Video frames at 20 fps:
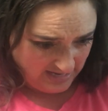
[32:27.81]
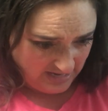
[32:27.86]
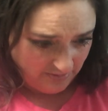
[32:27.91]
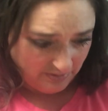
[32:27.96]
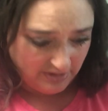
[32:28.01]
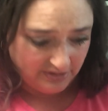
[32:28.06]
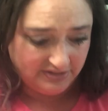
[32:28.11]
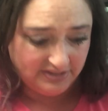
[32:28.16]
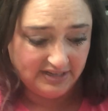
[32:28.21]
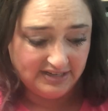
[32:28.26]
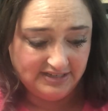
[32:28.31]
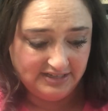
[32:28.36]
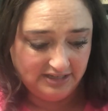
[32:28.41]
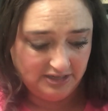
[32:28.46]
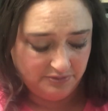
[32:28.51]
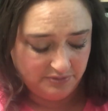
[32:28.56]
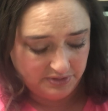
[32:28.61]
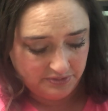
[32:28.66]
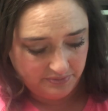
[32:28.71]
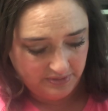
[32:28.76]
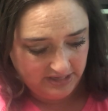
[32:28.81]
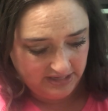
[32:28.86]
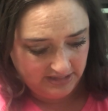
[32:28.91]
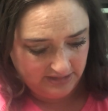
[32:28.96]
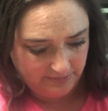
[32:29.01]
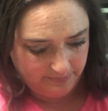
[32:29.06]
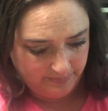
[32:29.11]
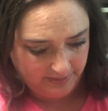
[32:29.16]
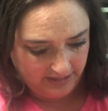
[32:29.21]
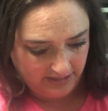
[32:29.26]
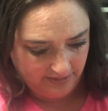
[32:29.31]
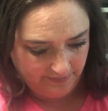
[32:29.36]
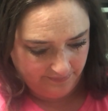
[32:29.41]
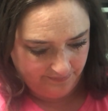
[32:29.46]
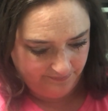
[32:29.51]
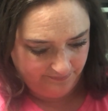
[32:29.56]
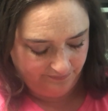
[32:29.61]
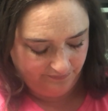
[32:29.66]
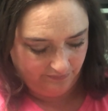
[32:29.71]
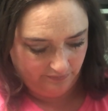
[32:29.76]
Well, I was going to tell you what it was, but,
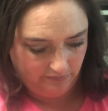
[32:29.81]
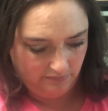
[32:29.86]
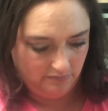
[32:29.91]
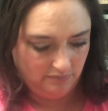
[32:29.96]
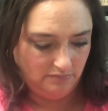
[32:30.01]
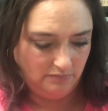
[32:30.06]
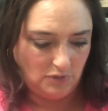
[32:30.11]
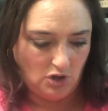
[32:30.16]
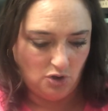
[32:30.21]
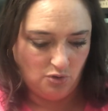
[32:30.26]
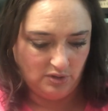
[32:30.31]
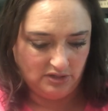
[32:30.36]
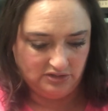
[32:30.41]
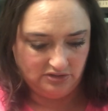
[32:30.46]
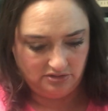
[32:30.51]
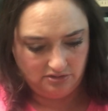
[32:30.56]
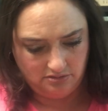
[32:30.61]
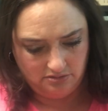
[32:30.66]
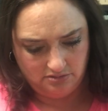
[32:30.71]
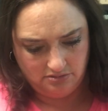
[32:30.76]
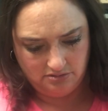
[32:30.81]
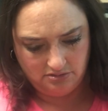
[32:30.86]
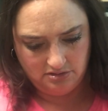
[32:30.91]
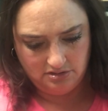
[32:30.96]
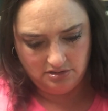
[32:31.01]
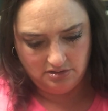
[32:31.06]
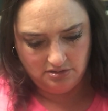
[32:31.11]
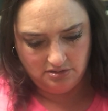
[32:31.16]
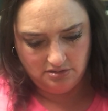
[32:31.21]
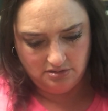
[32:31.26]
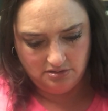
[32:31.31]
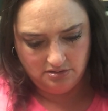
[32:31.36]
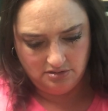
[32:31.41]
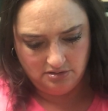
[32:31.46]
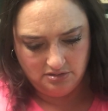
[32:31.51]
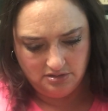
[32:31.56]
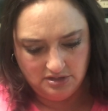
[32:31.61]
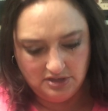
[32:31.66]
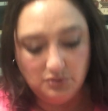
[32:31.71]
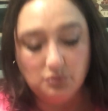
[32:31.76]
oh, it's
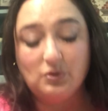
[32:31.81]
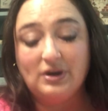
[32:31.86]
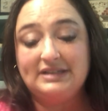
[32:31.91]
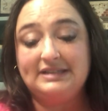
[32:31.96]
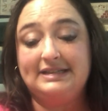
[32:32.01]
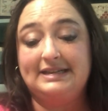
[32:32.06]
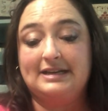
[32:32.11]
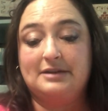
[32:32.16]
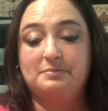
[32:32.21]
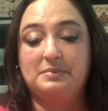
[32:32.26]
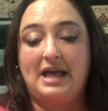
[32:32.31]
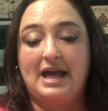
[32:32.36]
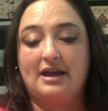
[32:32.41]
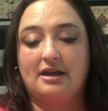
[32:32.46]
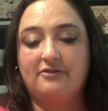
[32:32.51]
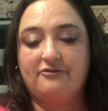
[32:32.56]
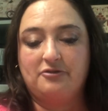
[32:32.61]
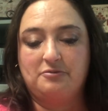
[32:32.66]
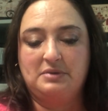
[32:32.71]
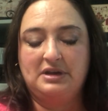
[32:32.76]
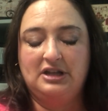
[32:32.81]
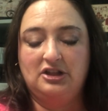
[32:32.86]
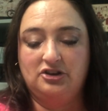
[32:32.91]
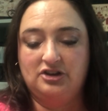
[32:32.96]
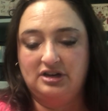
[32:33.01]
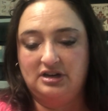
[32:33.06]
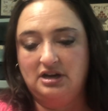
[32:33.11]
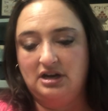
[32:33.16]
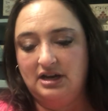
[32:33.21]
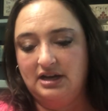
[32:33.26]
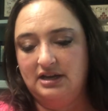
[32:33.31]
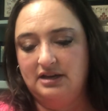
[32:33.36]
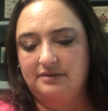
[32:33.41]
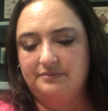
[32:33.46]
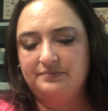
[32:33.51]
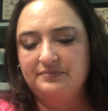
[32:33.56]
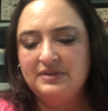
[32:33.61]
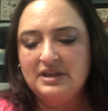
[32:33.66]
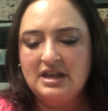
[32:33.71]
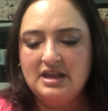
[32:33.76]
Rustic Black from Color and Cotton.
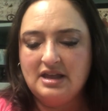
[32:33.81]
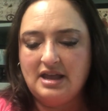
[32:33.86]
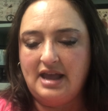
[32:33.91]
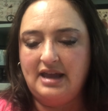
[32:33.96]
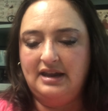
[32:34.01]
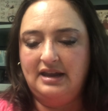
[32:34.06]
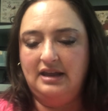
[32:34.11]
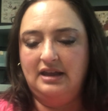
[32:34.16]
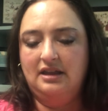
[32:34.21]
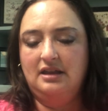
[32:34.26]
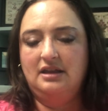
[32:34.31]
And it